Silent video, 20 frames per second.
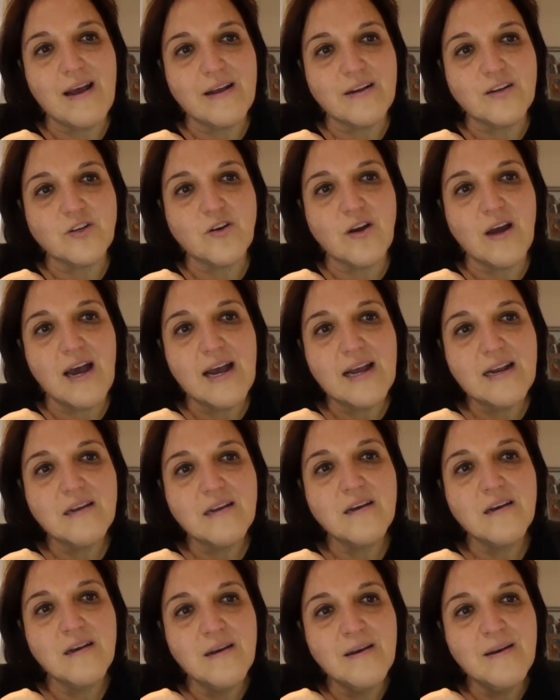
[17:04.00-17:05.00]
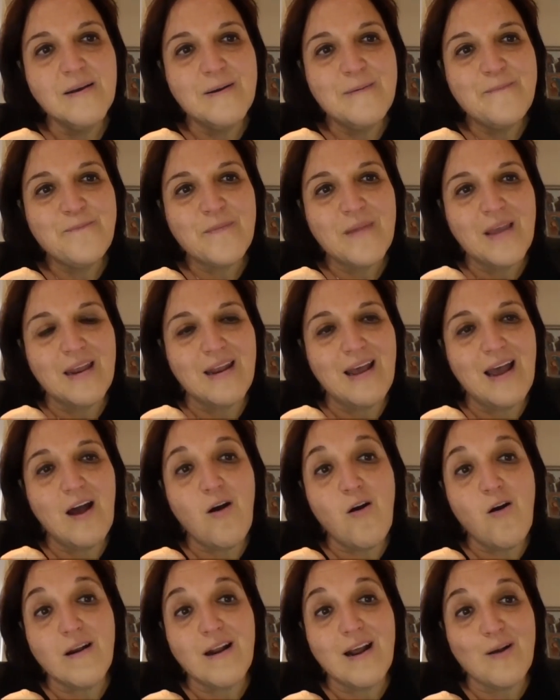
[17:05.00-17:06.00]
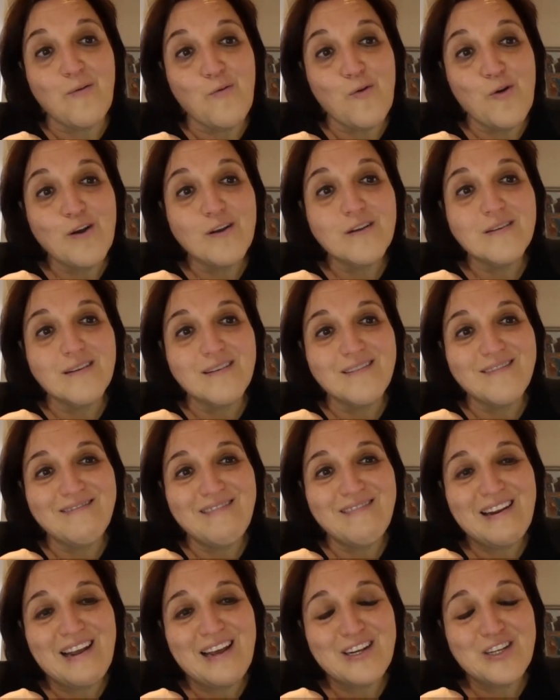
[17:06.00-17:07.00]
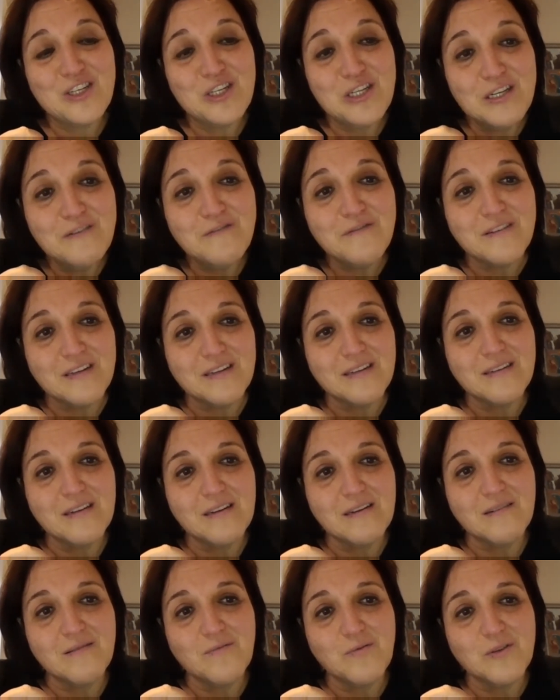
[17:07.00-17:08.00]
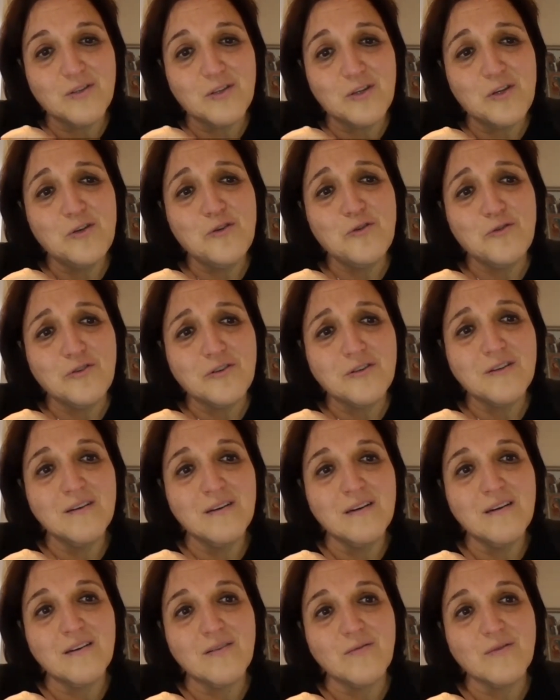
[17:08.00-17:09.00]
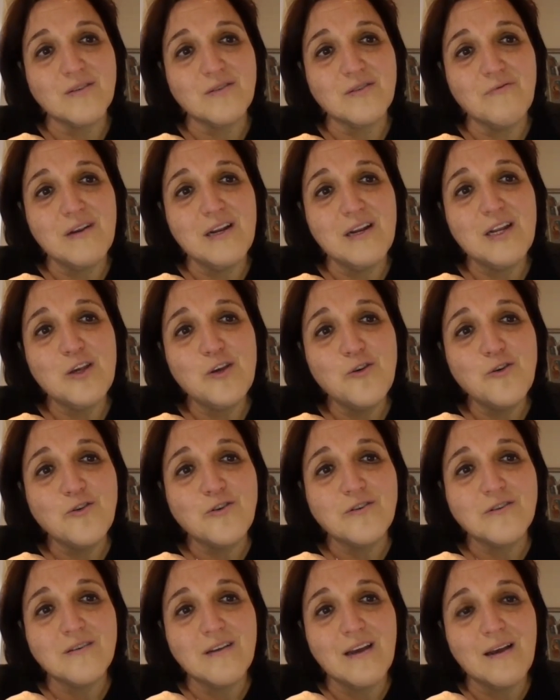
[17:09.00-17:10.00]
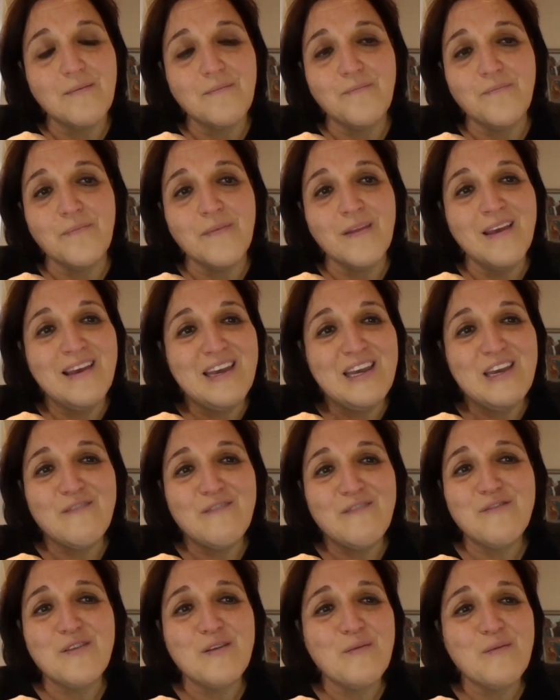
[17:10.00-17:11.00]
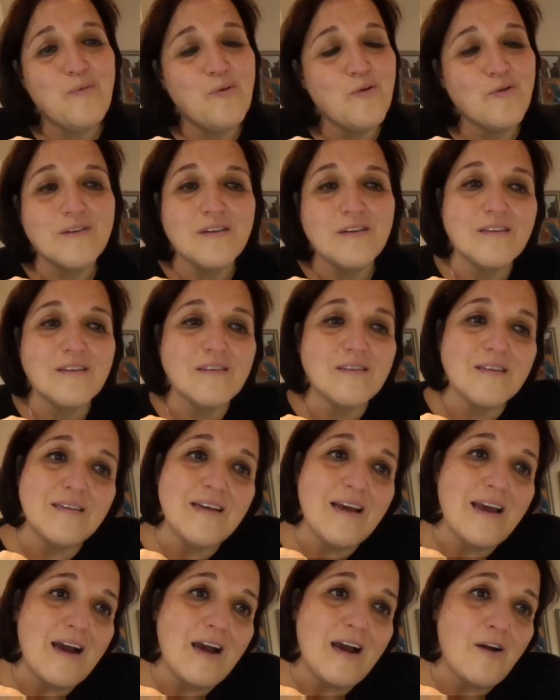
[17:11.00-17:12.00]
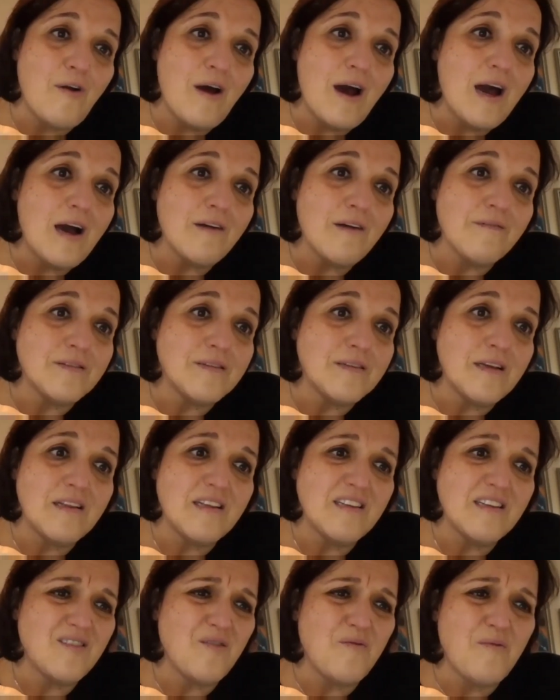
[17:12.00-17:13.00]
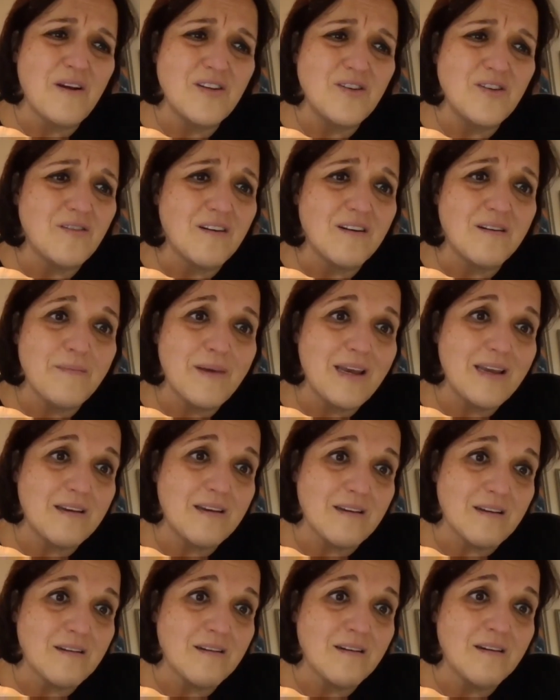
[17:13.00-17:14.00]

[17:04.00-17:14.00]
had tried and how hard I'd worked, and, and I achieved it. And it was huge. It was really huge. Um, even the porters, the day I arrived, said, there's no ways you're going to make it.